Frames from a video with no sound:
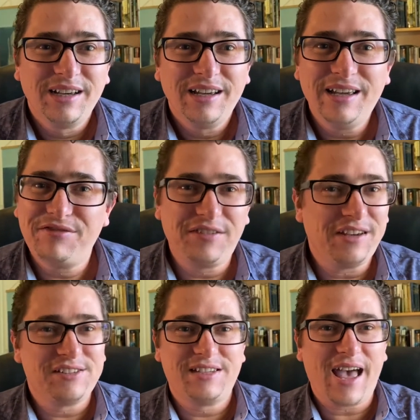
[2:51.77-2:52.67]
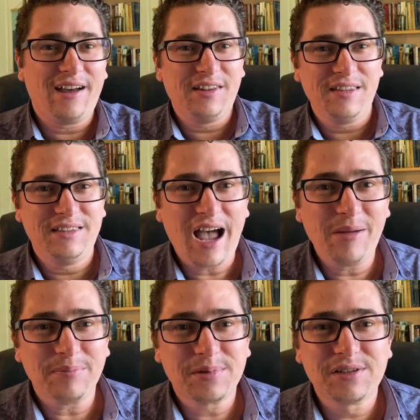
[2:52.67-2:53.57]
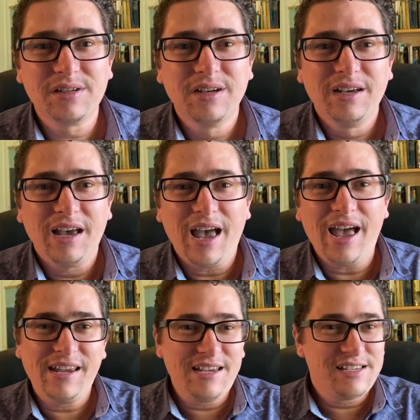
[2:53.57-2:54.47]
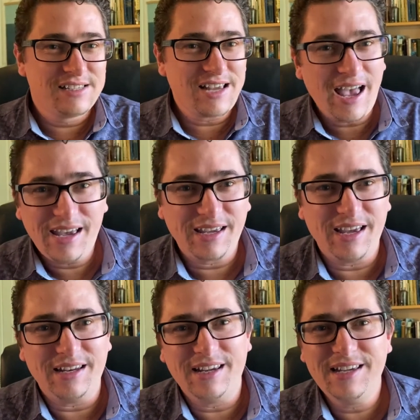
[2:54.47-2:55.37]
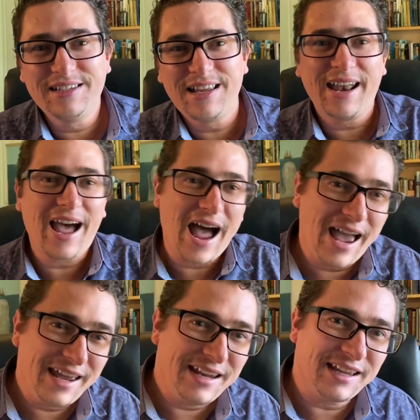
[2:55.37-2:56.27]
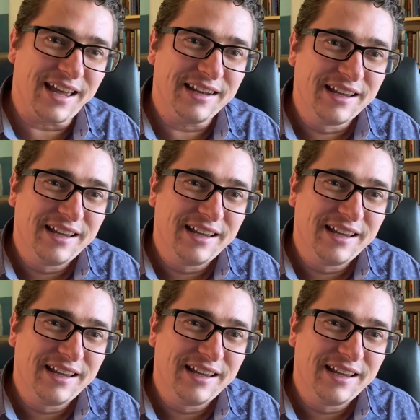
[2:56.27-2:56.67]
He feels down in the dumps and he's saying it. He's not hiding it.